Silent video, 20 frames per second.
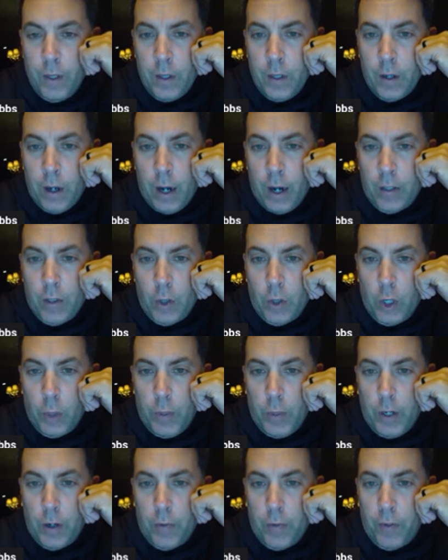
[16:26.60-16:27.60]
All right. So he'll be
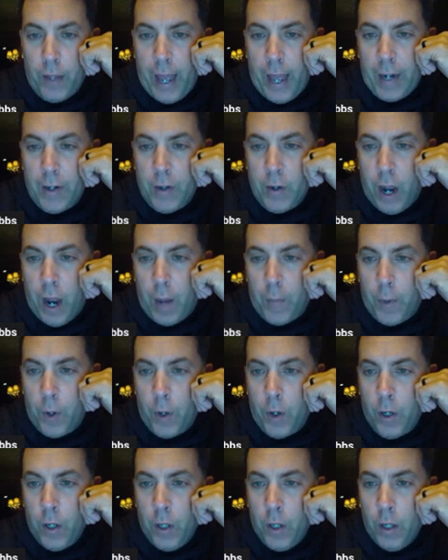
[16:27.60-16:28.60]
your flat
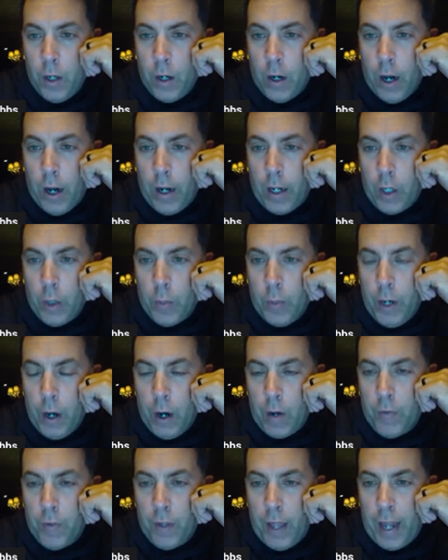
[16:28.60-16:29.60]
dropper. All right. He'll be our
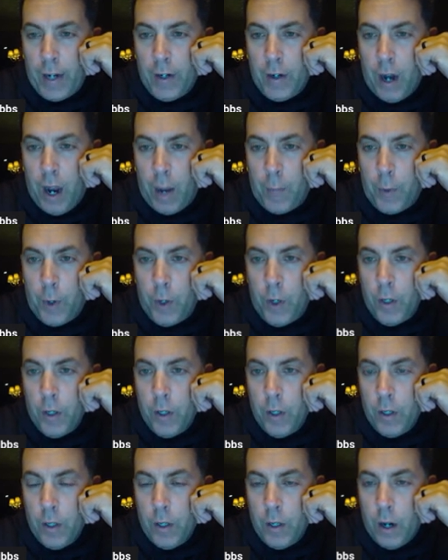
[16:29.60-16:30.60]
flat dropper.
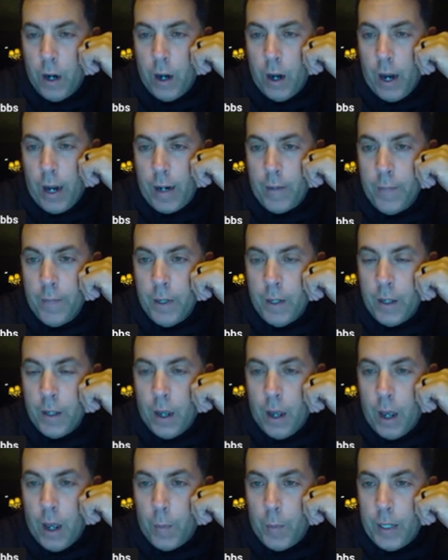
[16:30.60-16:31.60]
All right.
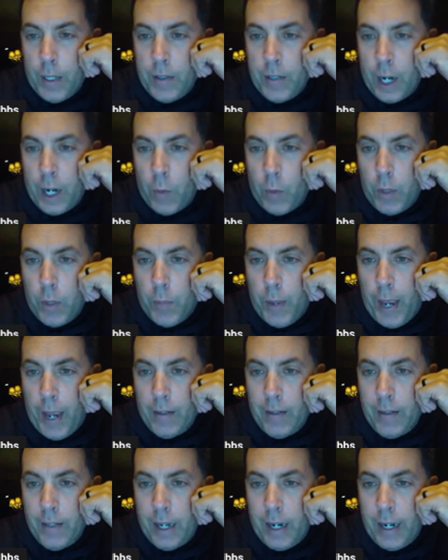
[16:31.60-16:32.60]
Um, but he's got to repass.
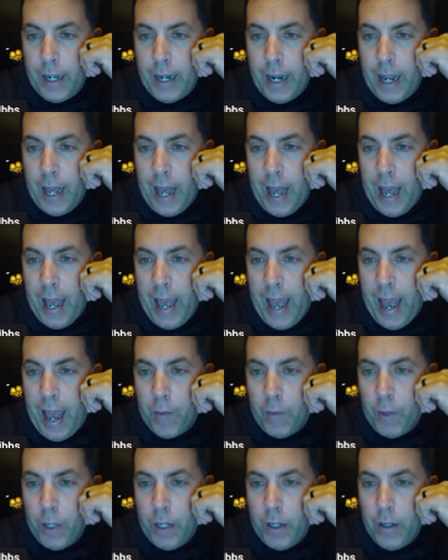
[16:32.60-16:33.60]
He's got to get a high hat
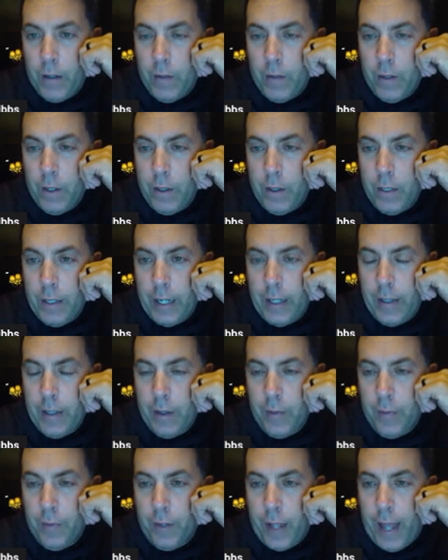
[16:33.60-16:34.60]
read to get to the
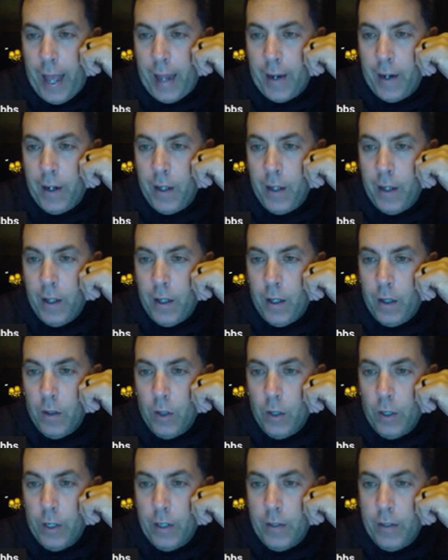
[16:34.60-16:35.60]
flat.
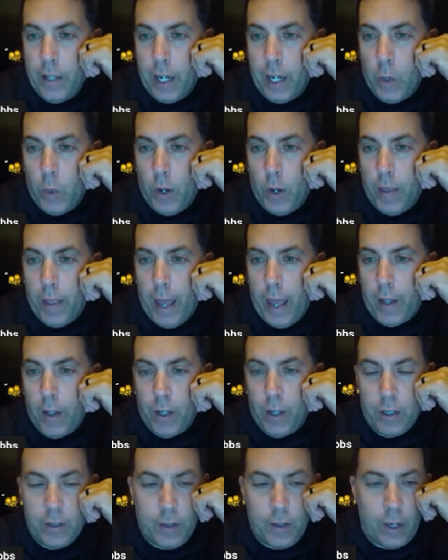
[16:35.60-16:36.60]
Looking to take away that.
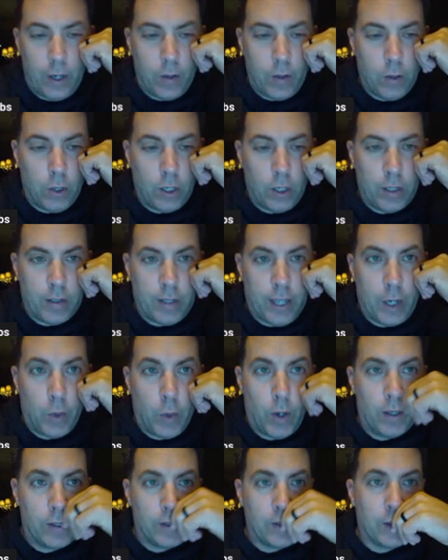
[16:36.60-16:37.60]
Looking to take looking to take away
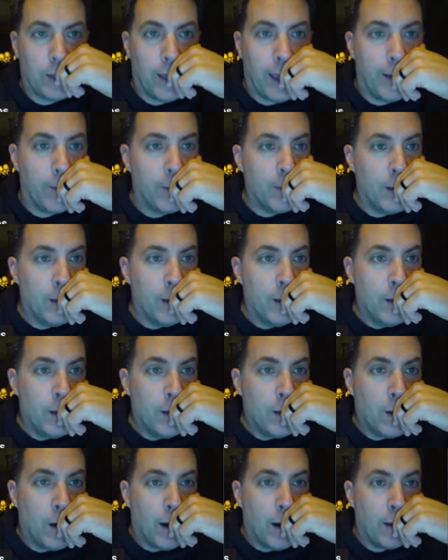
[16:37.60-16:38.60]
the slant.
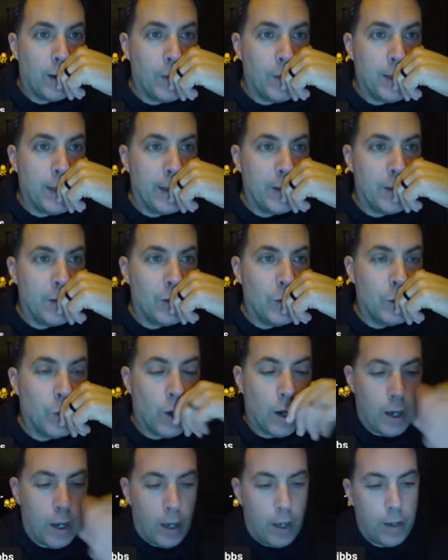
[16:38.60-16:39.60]
All right. Let me get to
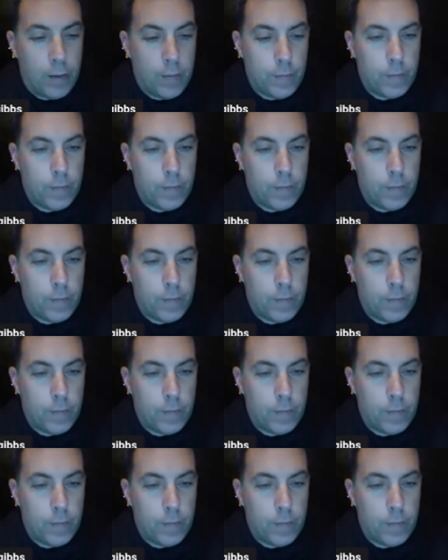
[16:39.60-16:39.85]
uh,